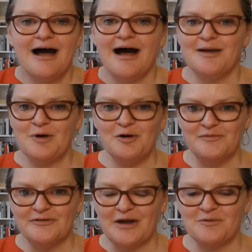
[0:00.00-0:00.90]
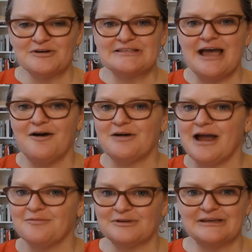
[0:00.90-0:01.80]
I'm hopeful that works out. I
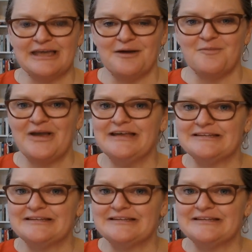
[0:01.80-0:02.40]
really can't wait.